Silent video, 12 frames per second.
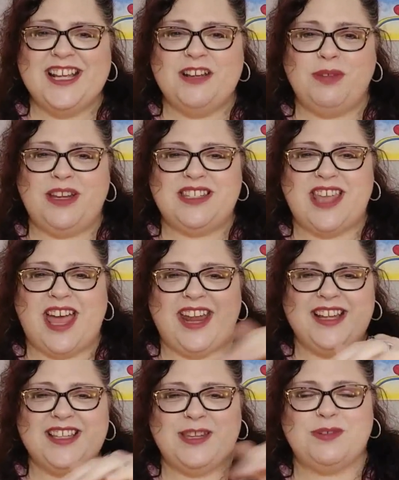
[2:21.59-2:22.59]
Please
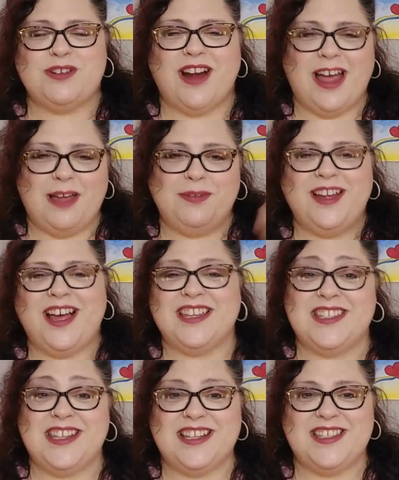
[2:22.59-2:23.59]
like, subscribe. I'll
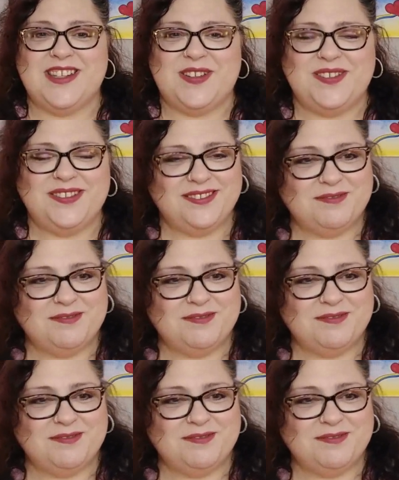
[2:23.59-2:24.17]
see you soon.